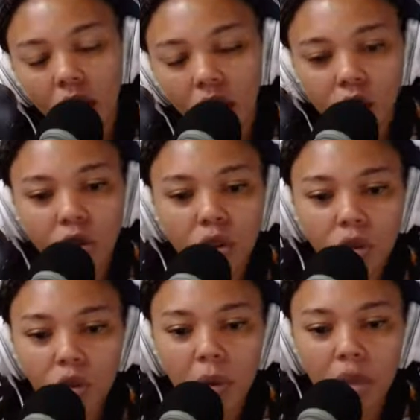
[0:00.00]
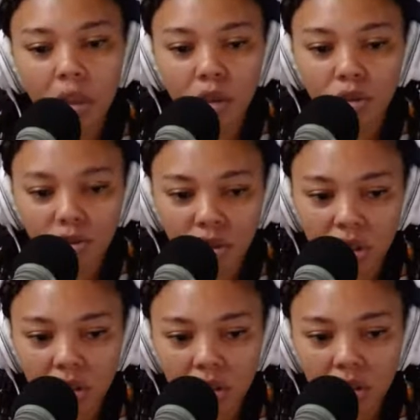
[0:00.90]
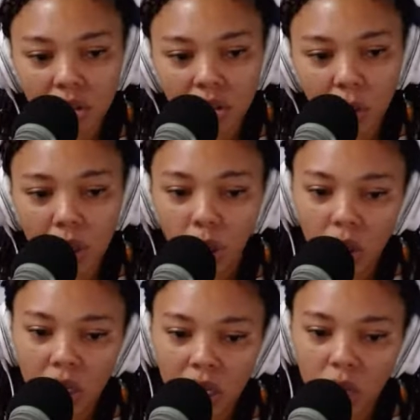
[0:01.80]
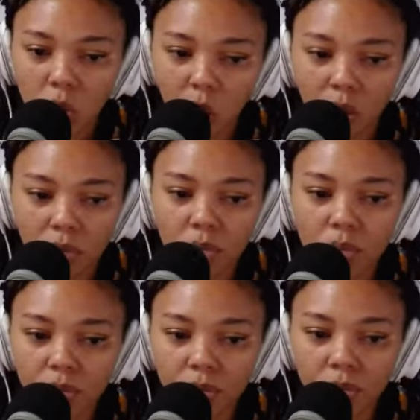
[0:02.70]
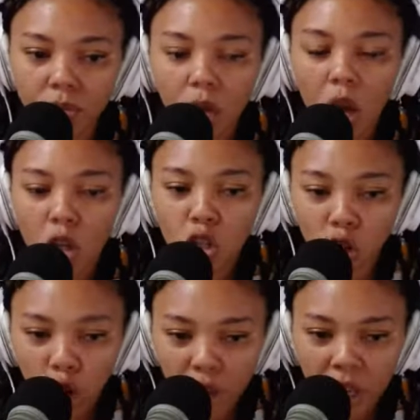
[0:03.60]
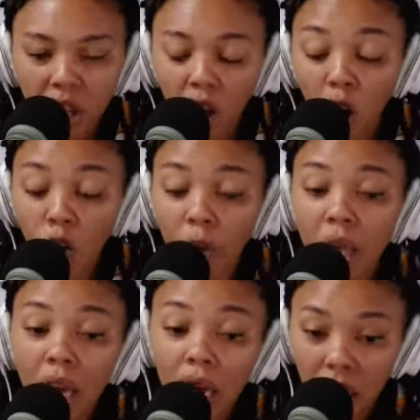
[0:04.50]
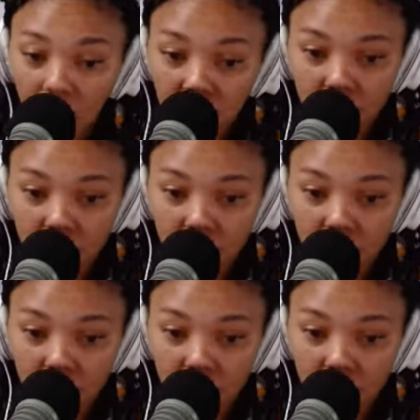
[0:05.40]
So Caribbean countries, well, it only says one. So Grenada already in it.